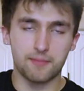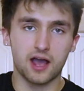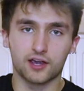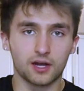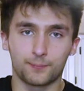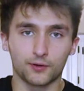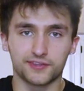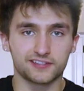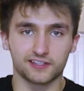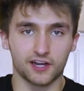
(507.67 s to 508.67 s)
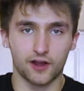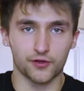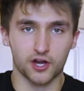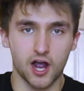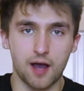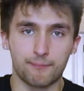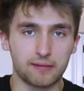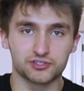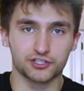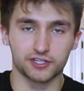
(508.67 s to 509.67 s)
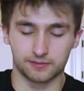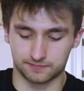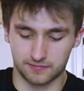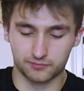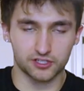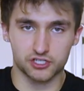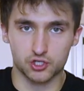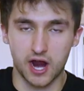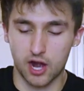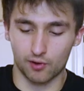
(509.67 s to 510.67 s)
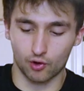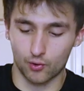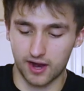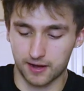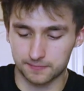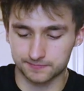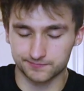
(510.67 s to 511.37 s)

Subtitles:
not gonna put this in another cup. I'm just gonna try it real quick.